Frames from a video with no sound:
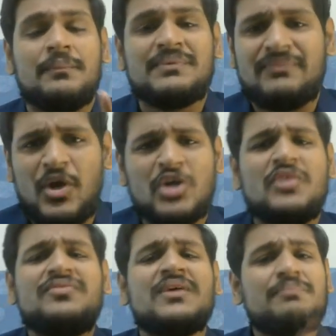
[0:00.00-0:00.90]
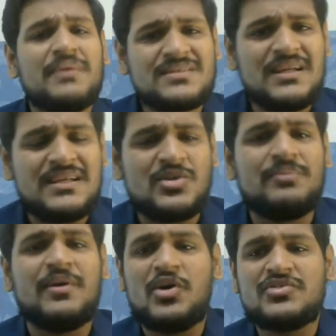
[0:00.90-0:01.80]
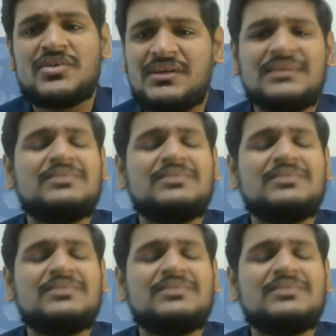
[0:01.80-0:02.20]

because of some personal reason because uh,